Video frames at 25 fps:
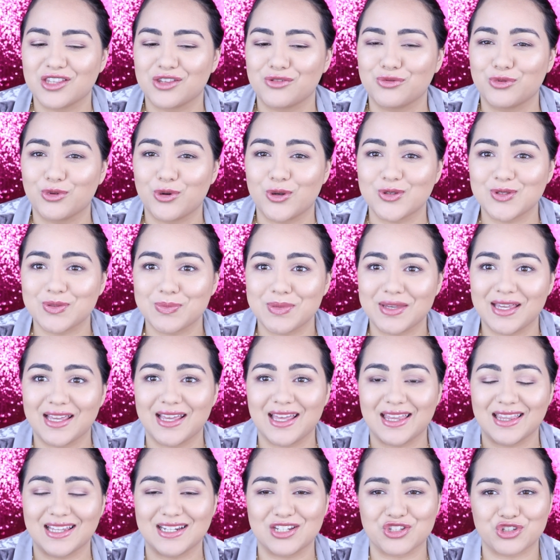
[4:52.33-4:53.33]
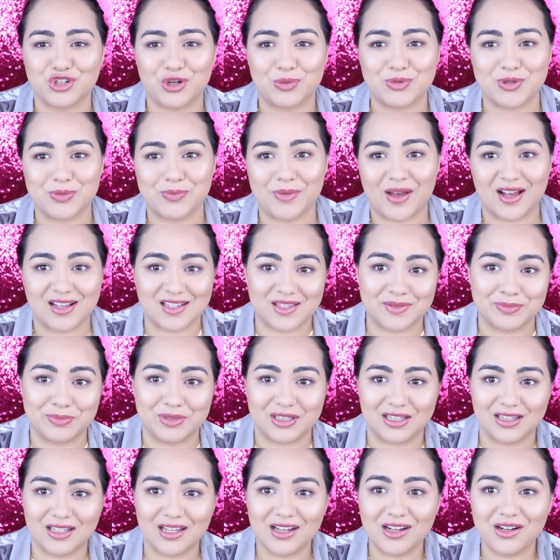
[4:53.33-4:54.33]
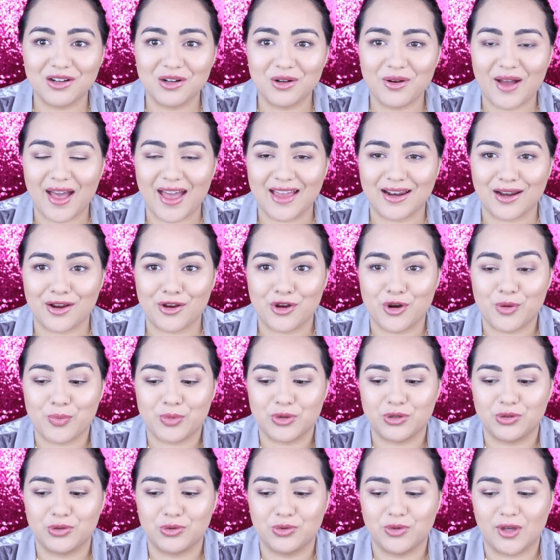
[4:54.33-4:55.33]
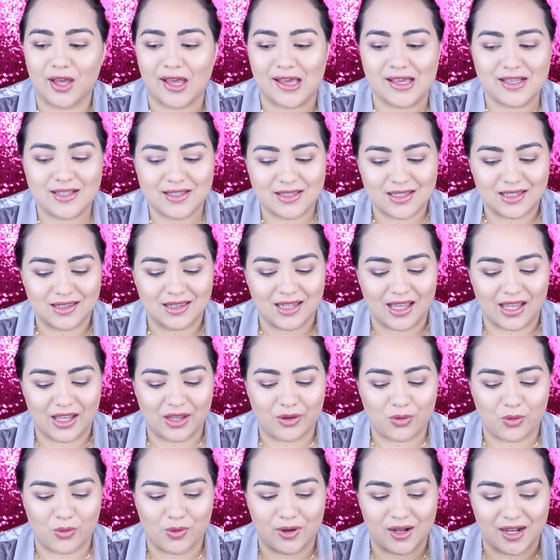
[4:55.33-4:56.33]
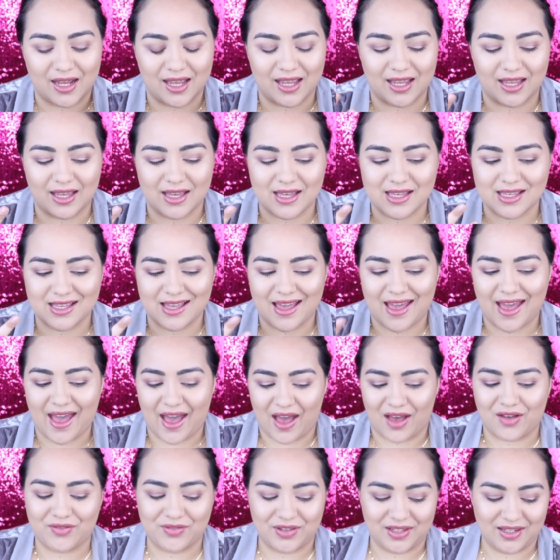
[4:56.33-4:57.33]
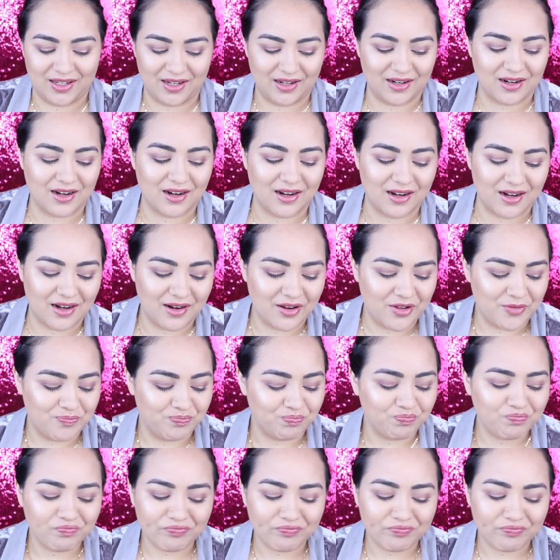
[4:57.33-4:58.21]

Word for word: The rules will be in the description box below and I hope you guys like what I have in here.